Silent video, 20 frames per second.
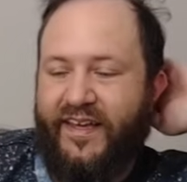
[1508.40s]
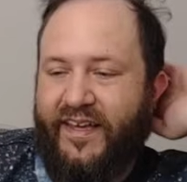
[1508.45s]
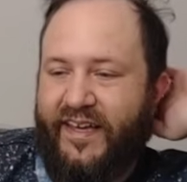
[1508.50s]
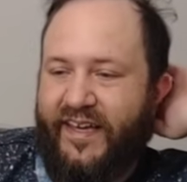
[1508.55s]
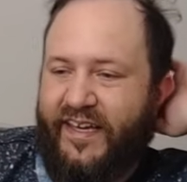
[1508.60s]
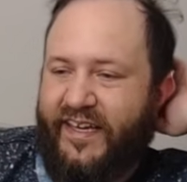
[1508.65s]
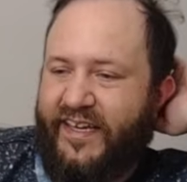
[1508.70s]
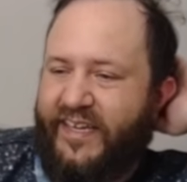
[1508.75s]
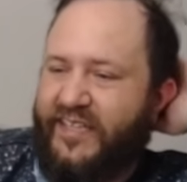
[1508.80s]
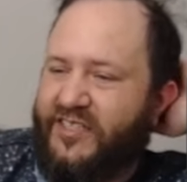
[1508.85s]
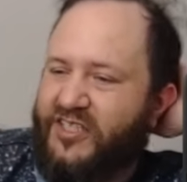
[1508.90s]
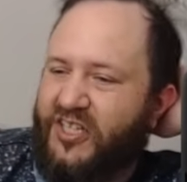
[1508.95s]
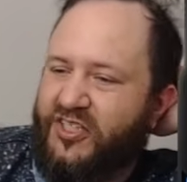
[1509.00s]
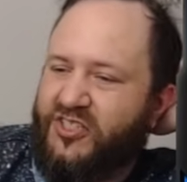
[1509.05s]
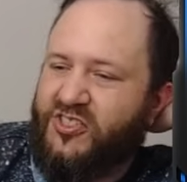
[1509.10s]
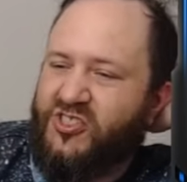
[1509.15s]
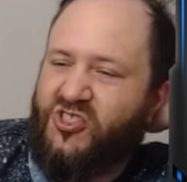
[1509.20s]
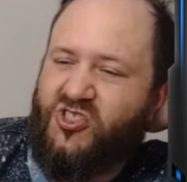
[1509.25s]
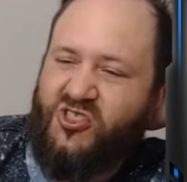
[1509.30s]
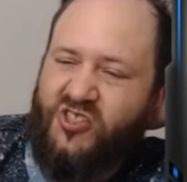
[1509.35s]
It, it
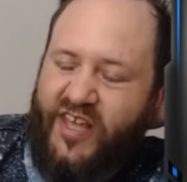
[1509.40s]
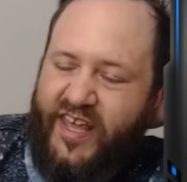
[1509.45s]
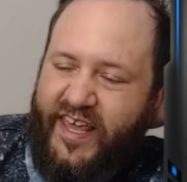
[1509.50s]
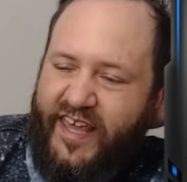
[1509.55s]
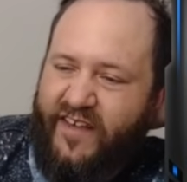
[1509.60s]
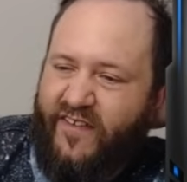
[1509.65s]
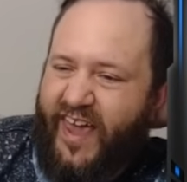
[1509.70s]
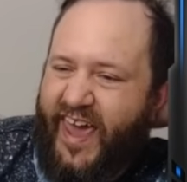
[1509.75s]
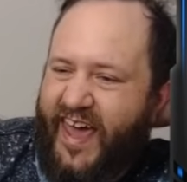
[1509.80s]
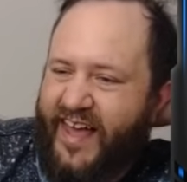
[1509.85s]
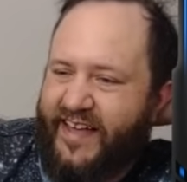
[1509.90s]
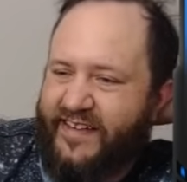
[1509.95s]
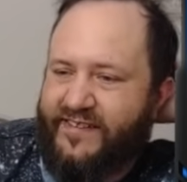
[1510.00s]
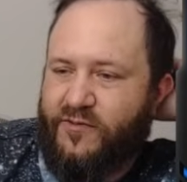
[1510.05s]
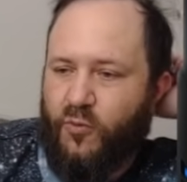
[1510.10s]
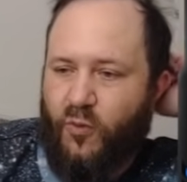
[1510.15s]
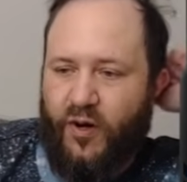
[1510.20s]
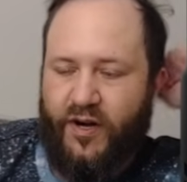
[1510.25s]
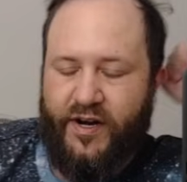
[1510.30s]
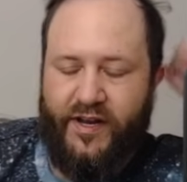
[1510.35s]
does. It has
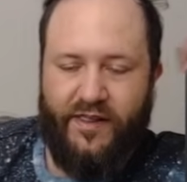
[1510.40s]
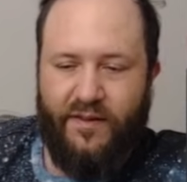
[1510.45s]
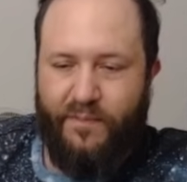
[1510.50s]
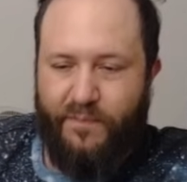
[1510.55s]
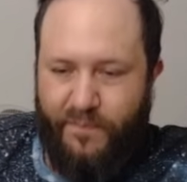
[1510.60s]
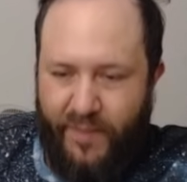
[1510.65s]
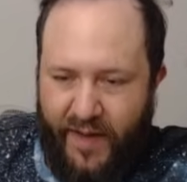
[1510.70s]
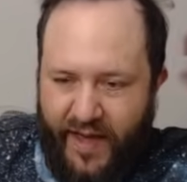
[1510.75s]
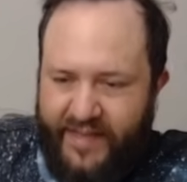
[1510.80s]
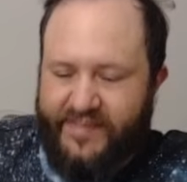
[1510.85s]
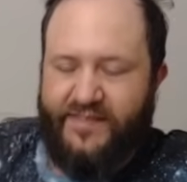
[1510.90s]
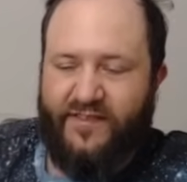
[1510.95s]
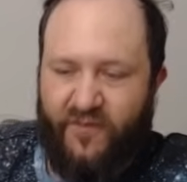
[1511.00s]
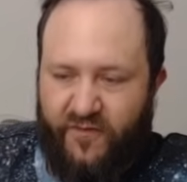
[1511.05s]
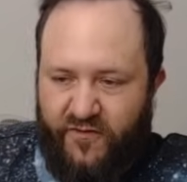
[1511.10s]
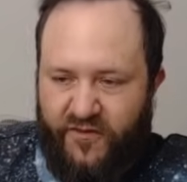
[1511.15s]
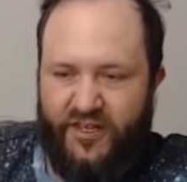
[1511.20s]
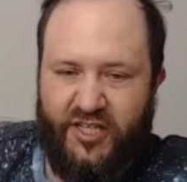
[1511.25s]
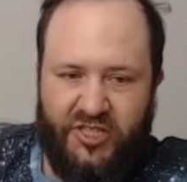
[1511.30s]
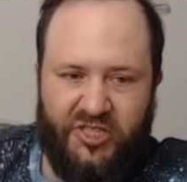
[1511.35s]
one of the best
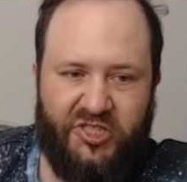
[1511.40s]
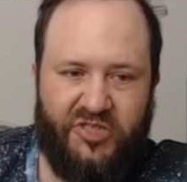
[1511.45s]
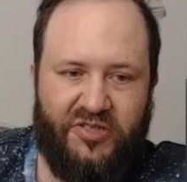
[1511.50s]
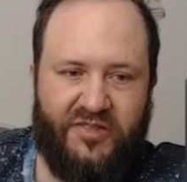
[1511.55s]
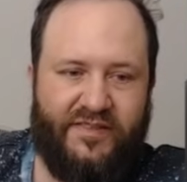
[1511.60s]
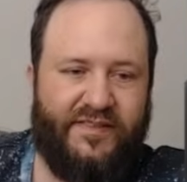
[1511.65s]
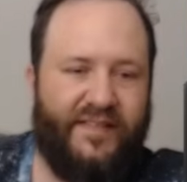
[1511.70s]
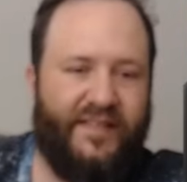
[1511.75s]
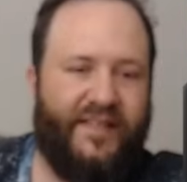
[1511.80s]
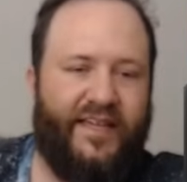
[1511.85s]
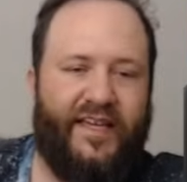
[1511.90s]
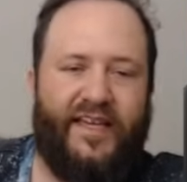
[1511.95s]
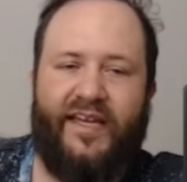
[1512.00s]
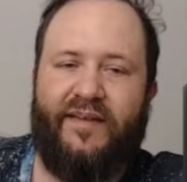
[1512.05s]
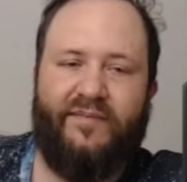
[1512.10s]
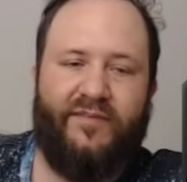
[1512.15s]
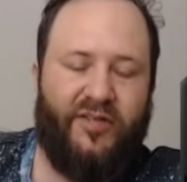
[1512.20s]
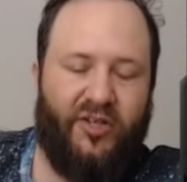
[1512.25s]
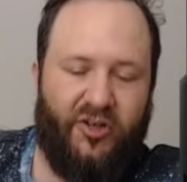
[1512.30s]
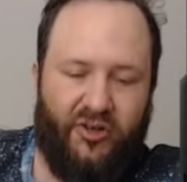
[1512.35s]
finishers in the
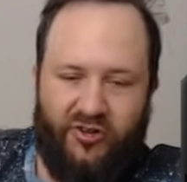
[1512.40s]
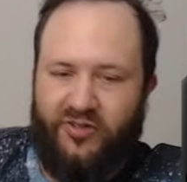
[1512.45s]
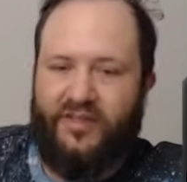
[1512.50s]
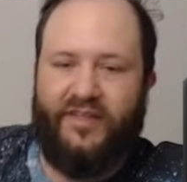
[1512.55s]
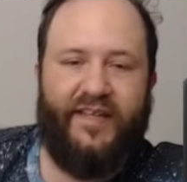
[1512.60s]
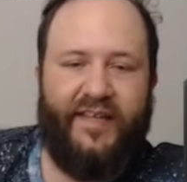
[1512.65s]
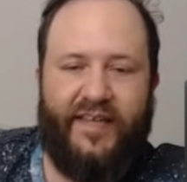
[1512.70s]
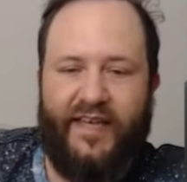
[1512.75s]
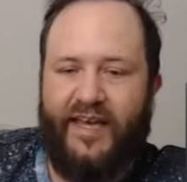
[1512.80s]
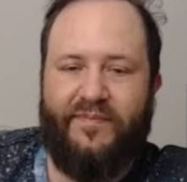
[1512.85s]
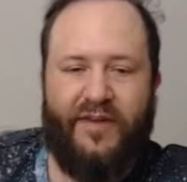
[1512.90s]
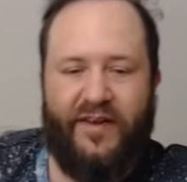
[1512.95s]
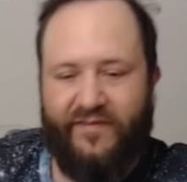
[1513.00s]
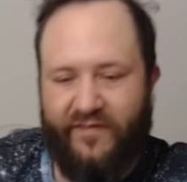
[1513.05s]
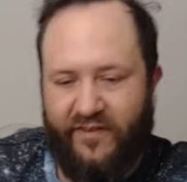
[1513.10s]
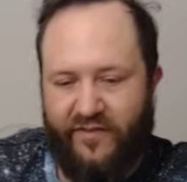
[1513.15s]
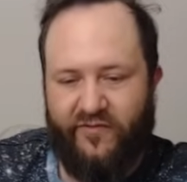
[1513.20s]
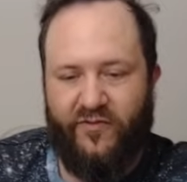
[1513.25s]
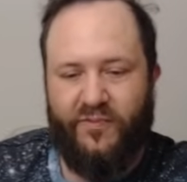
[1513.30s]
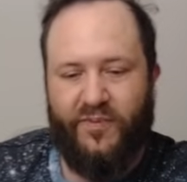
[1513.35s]
game. The early game,
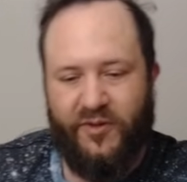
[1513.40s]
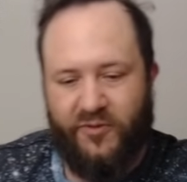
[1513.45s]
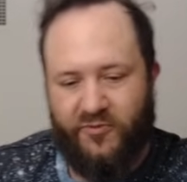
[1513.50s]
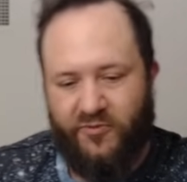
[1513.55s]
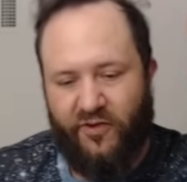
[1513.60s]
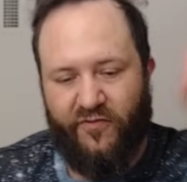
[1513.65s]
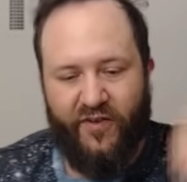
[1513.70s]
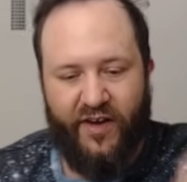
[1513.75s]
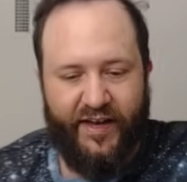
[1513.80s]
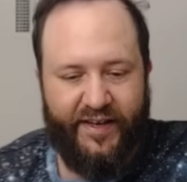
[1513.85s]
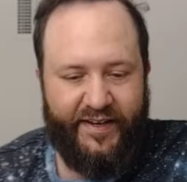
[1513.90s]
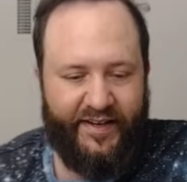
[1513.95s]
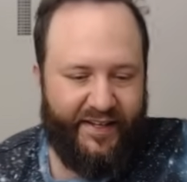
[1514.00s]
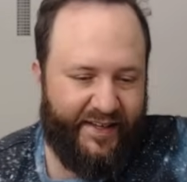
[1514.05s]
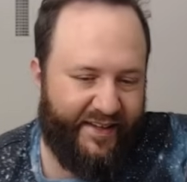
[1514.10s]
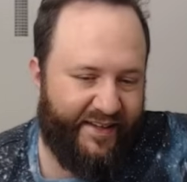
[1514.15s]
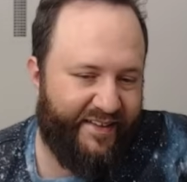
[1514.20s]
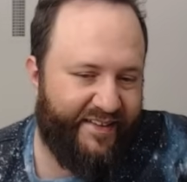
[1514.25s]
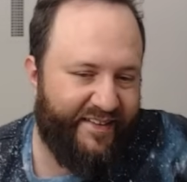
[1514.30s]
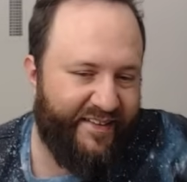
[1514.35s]
I've even been
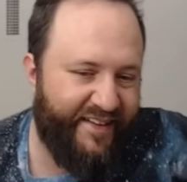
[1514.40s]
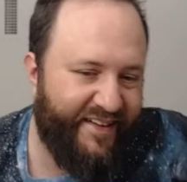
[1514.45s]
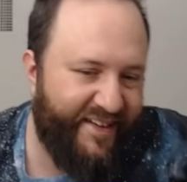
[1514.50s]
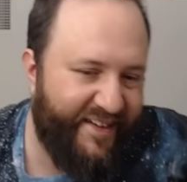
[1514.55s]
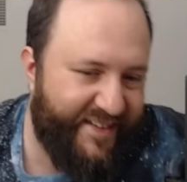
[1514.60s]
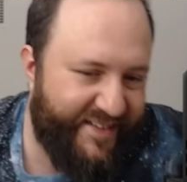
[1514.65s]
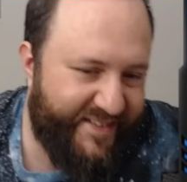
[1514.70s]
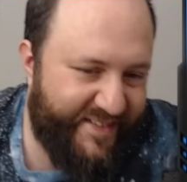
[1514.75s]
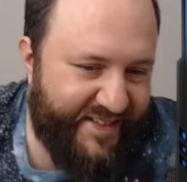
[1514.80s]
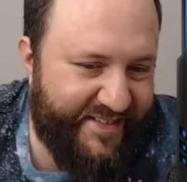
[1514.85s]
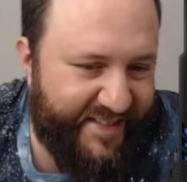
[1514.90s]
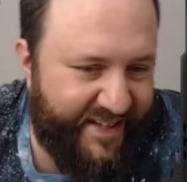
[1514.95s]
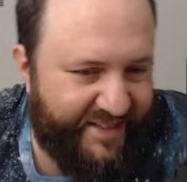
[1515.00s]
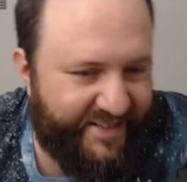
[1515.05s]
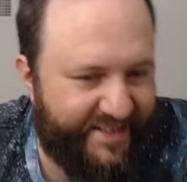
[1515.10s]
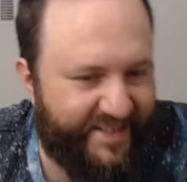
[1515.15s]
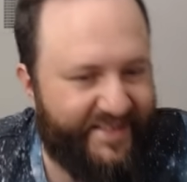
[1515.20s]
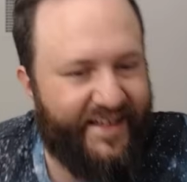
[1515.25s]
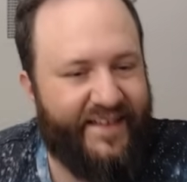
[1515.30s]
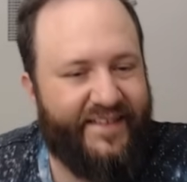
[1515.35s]
refining it since I
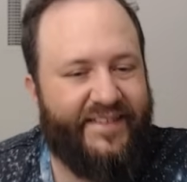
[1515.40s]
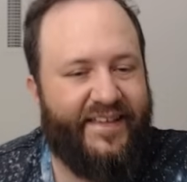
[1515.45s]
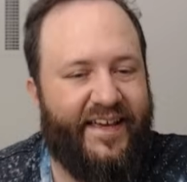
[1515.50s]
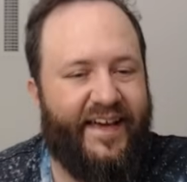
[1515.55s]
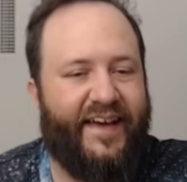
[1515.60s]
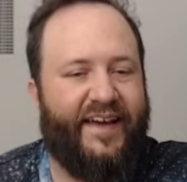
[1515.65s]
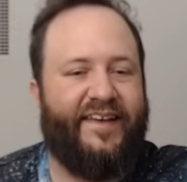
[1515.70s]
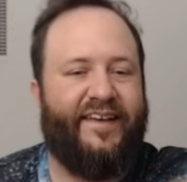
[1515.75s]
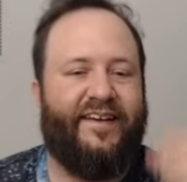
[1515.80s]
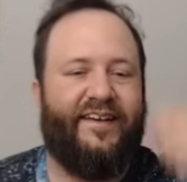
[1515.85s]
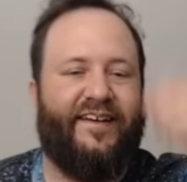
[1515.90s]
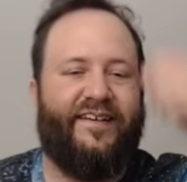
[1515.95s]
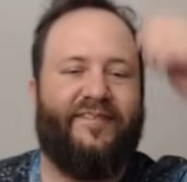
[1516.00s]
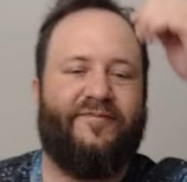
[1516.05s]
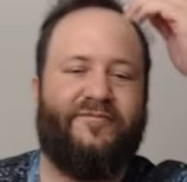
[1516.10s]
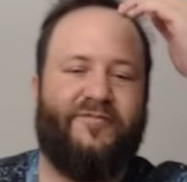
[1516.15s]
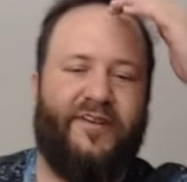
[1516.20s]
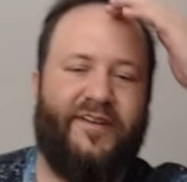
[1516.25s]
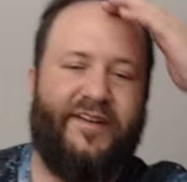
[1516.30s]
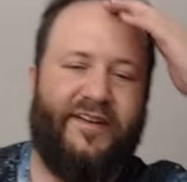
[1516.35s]
did that deck, uh,
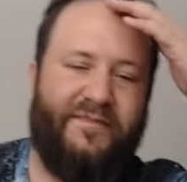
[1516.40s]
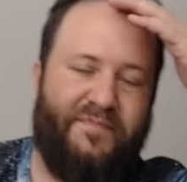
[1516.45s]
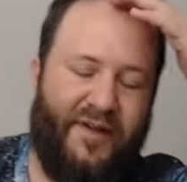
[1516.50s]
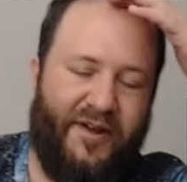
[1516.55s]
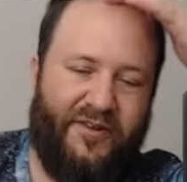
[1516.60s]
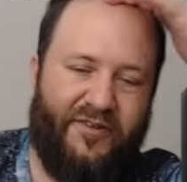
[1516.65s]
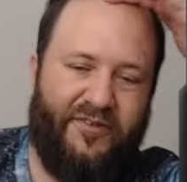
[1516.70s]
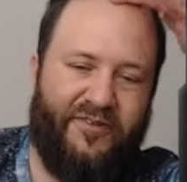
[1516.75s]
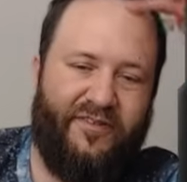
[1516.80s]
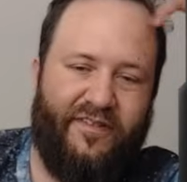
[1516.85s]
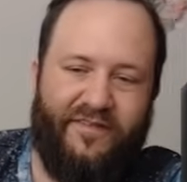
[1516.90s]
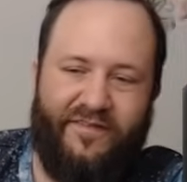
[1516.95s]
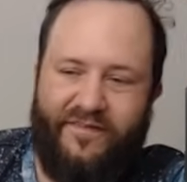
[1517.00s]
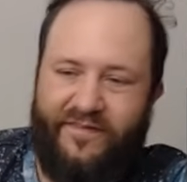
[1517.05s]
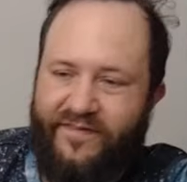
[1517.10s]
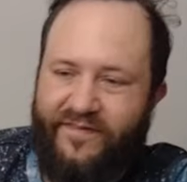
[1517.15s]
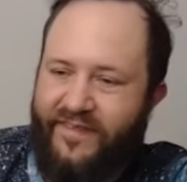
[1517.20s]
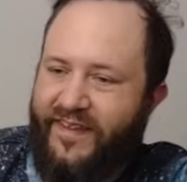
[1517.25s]
running Barrel and